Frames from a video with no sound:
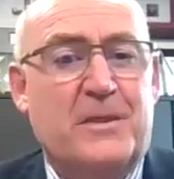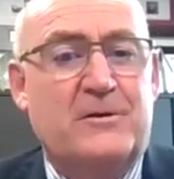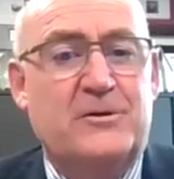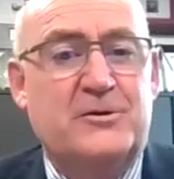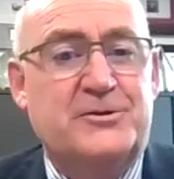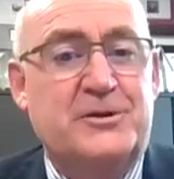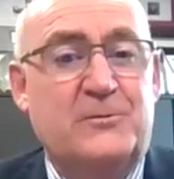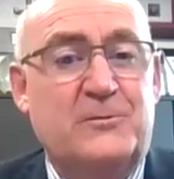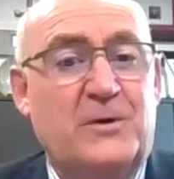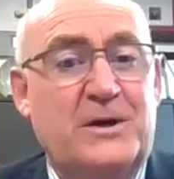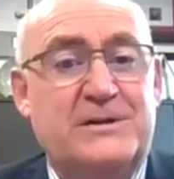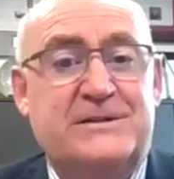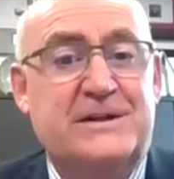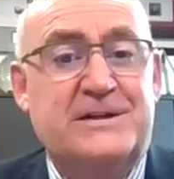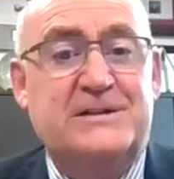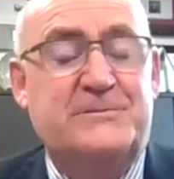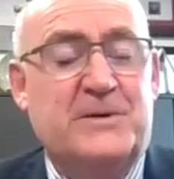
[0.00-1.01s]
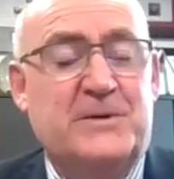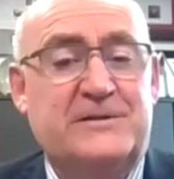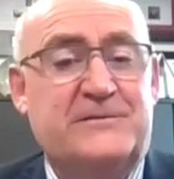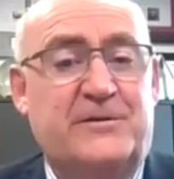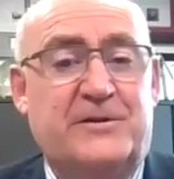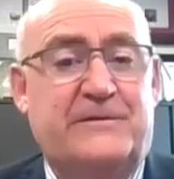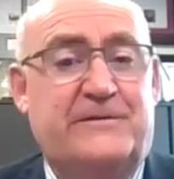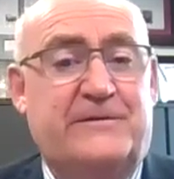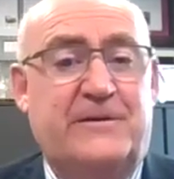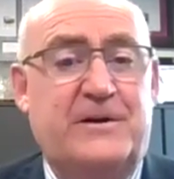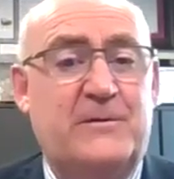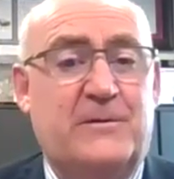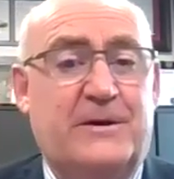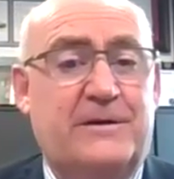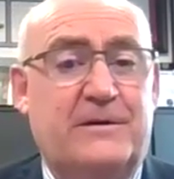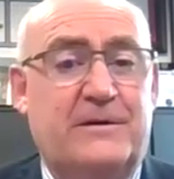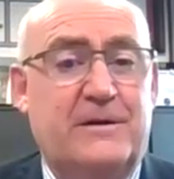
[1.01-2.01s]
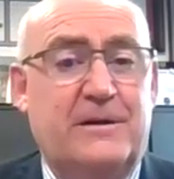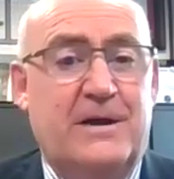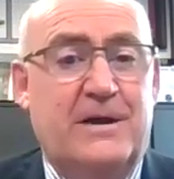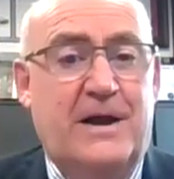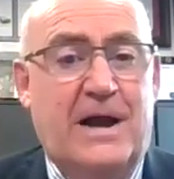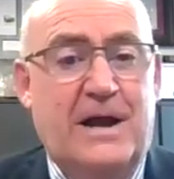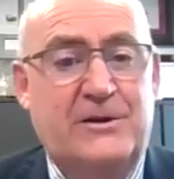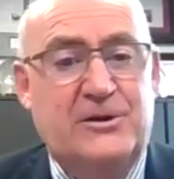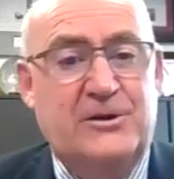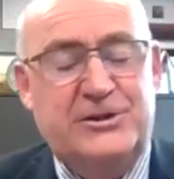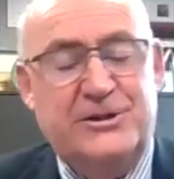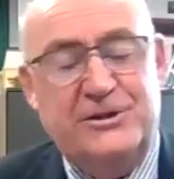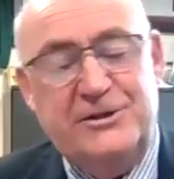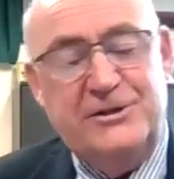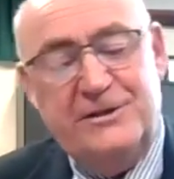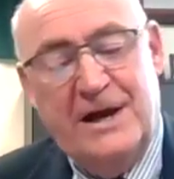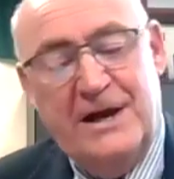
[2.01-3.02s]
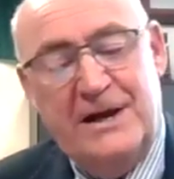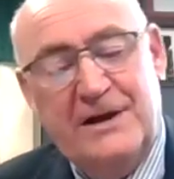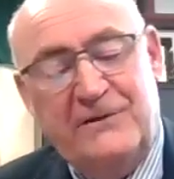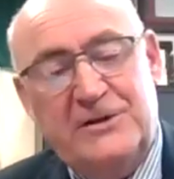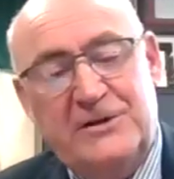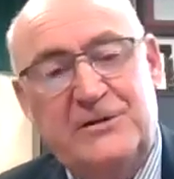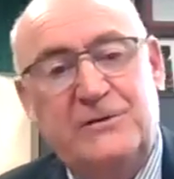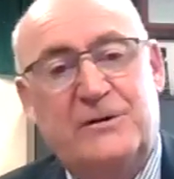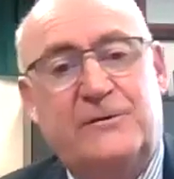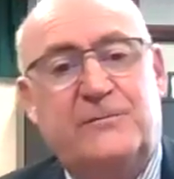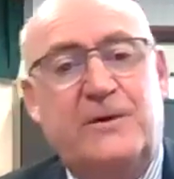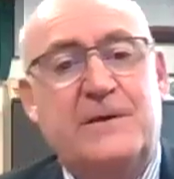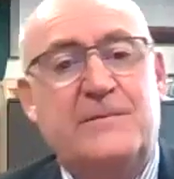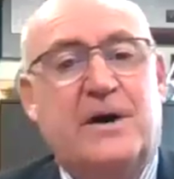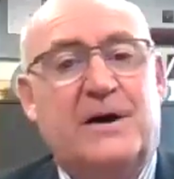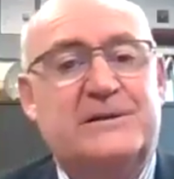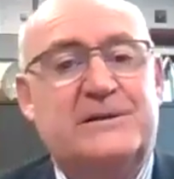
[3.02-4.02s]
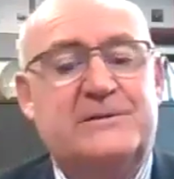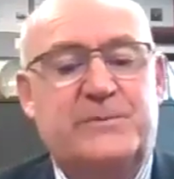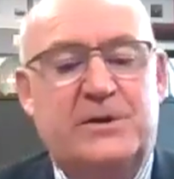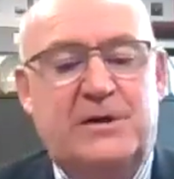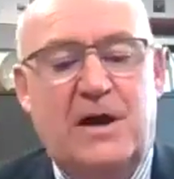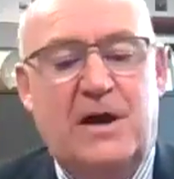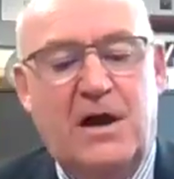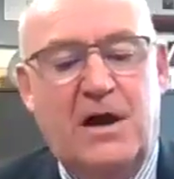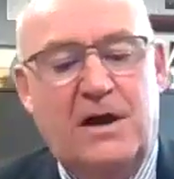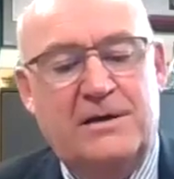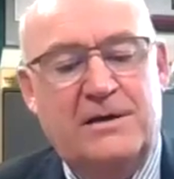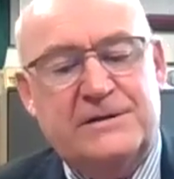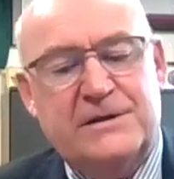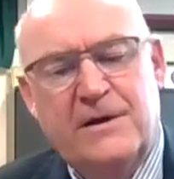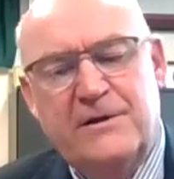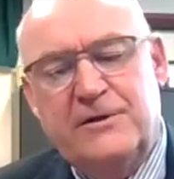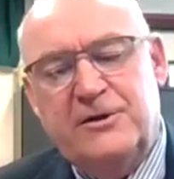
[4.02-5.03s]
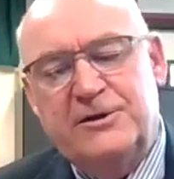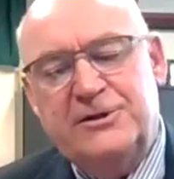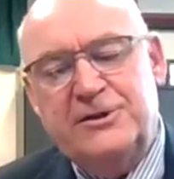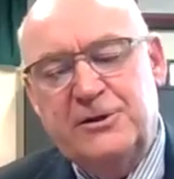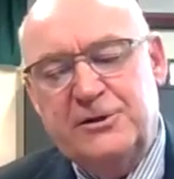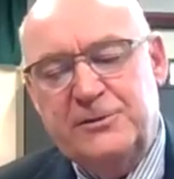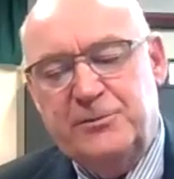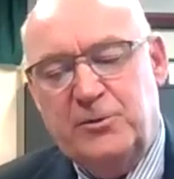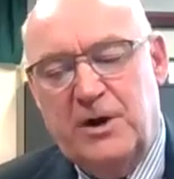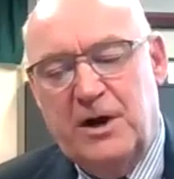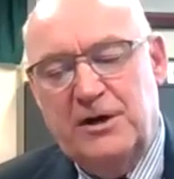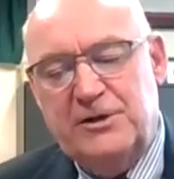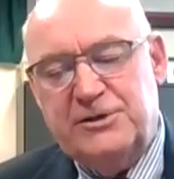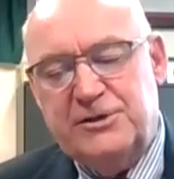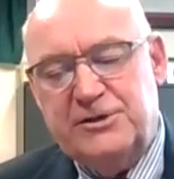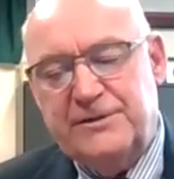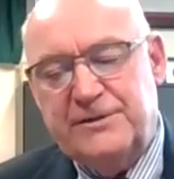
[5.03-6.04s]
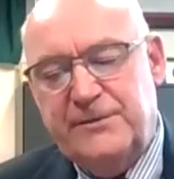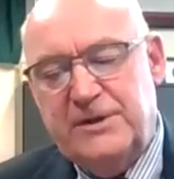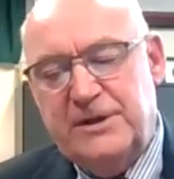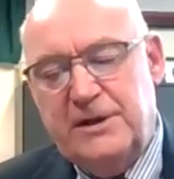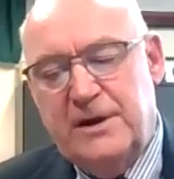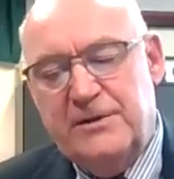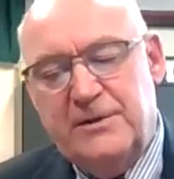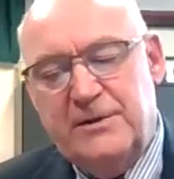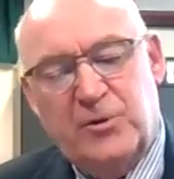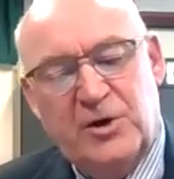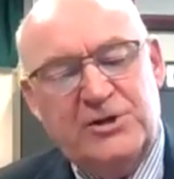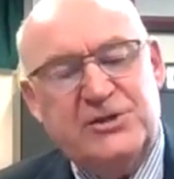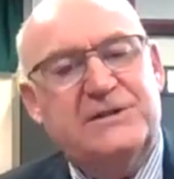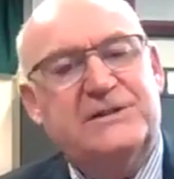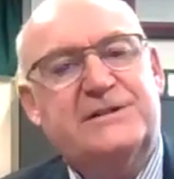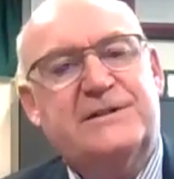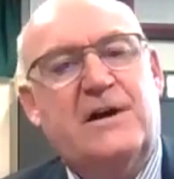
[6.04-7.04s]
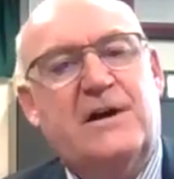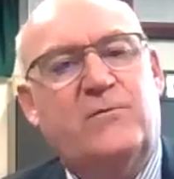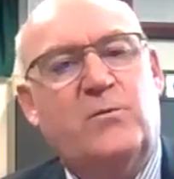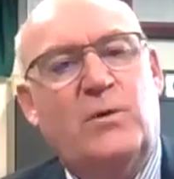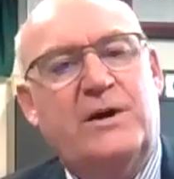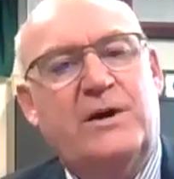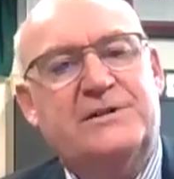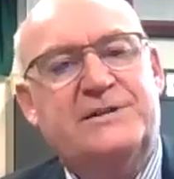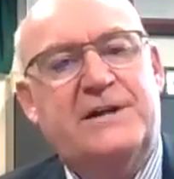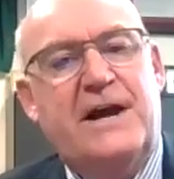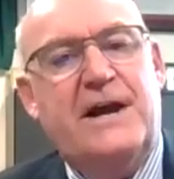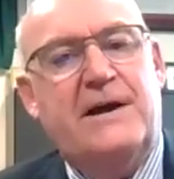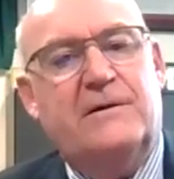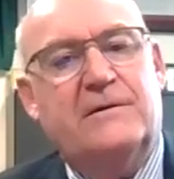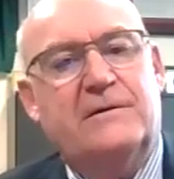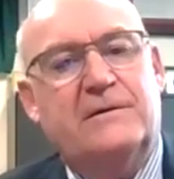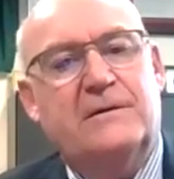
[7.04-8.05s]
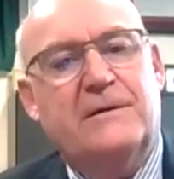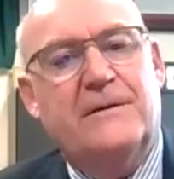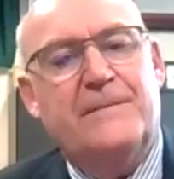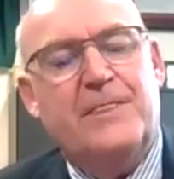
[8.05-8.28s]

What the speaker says: You shouldn't wait 6 months for the free one. And you should do that every 2 to 3 months because your toothbrush, the brush itself wears down.